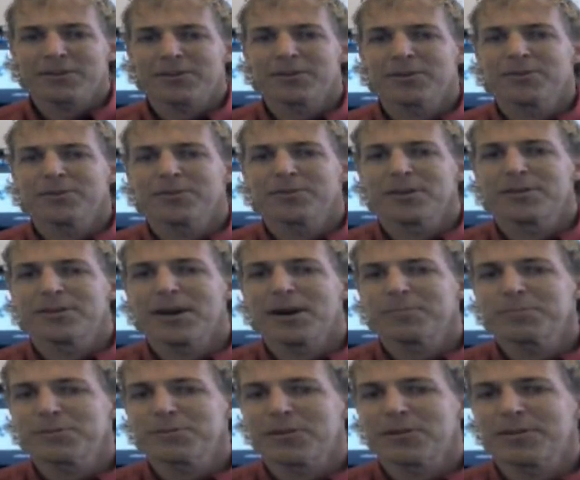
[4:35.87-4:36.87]
to the
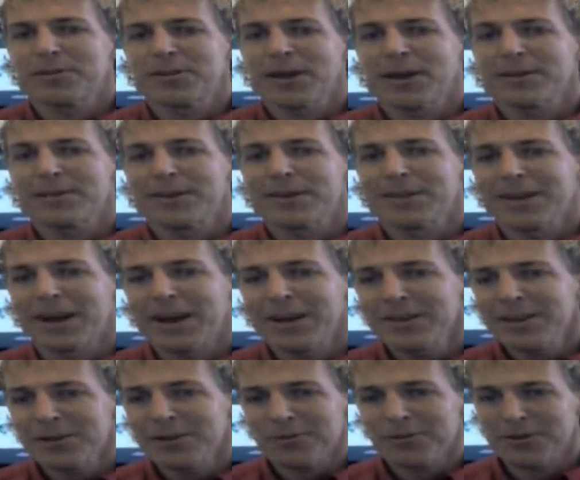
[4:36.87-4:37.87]
depths of the
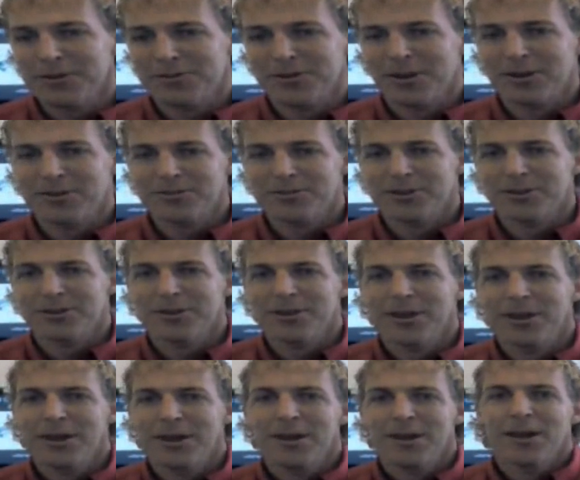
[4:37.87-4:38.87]
1990 recession
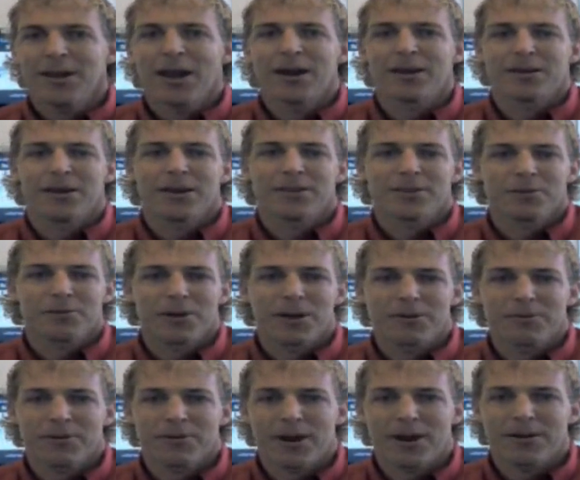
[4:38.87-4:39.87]
at the
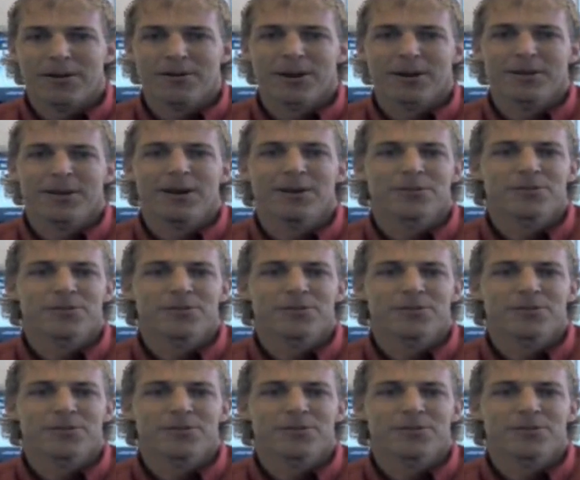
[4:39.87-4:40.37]
rate we're at right now.